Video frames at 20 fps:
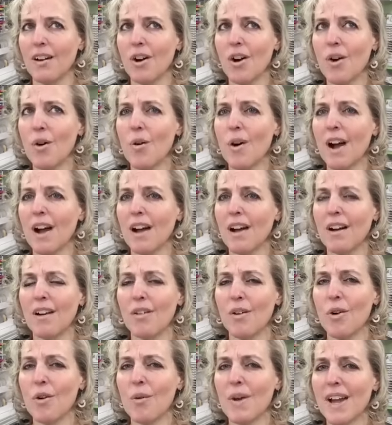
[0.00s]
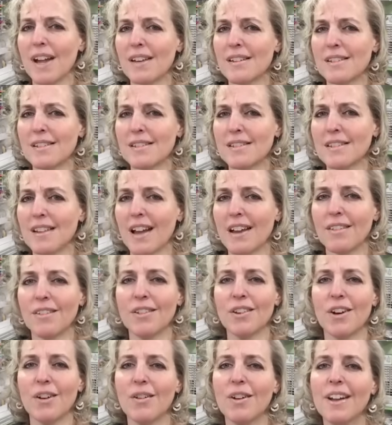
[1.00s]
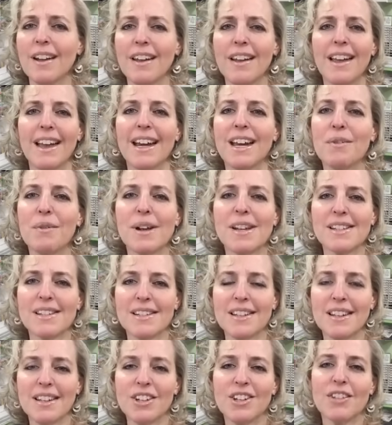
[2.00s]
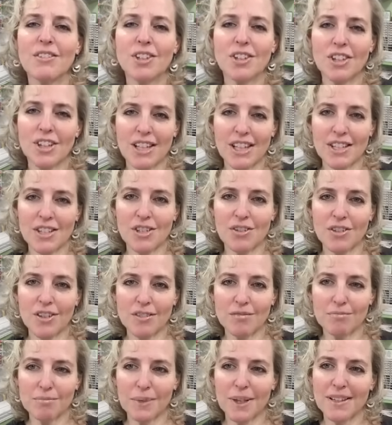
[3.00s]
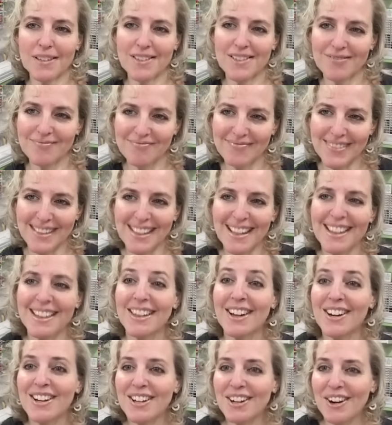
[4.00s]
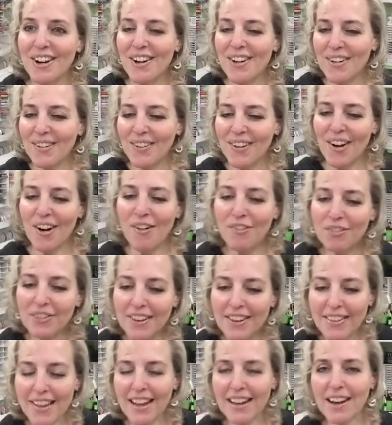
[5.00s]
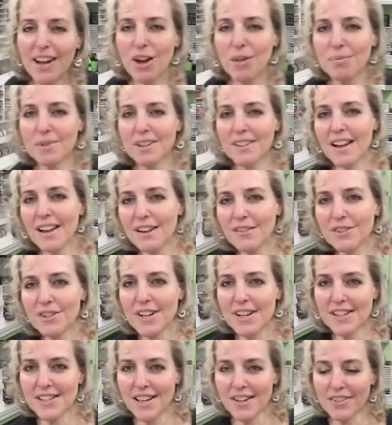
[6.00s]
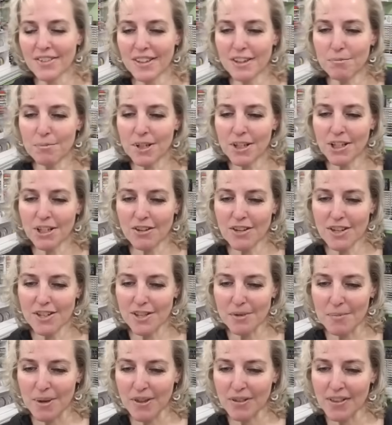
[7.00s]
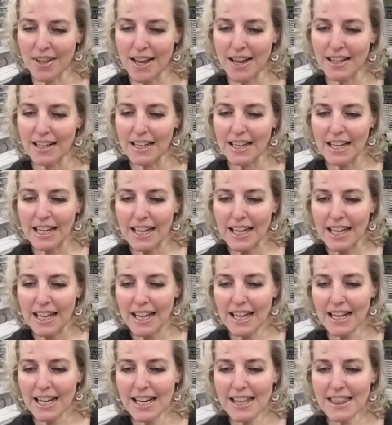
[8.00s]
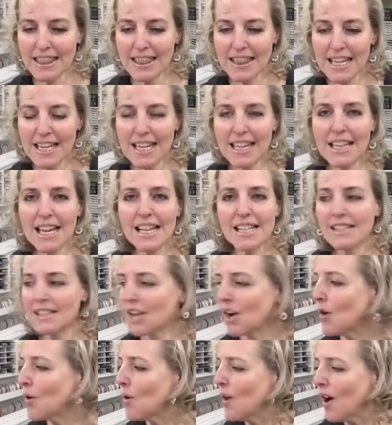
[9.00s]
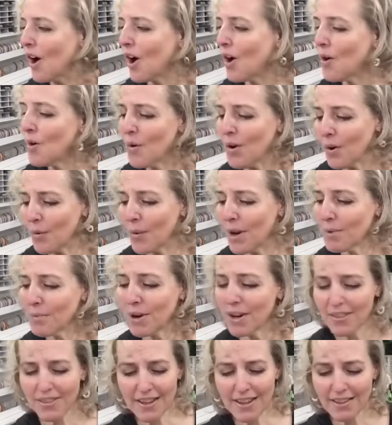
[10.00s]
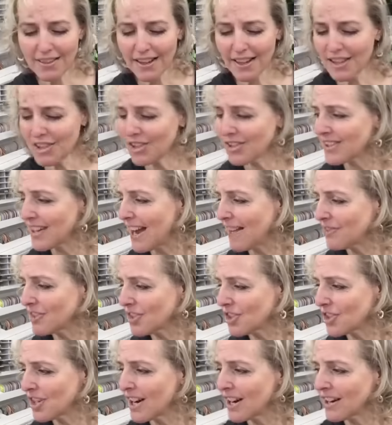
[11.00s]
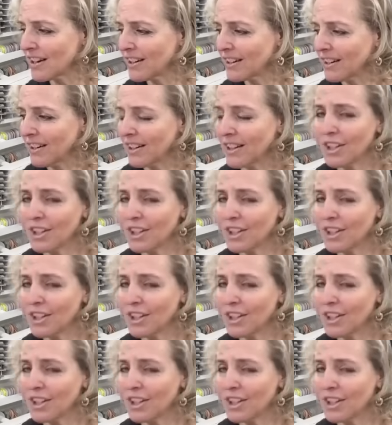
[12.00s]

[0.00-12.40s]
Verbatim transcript: OS, I don't know. Anyways, you have to look into it, but there you go. Hopefully that helped a lot of you guys out that have been curious about that. And I think that's, oh, oh, one more thing that I just have to share.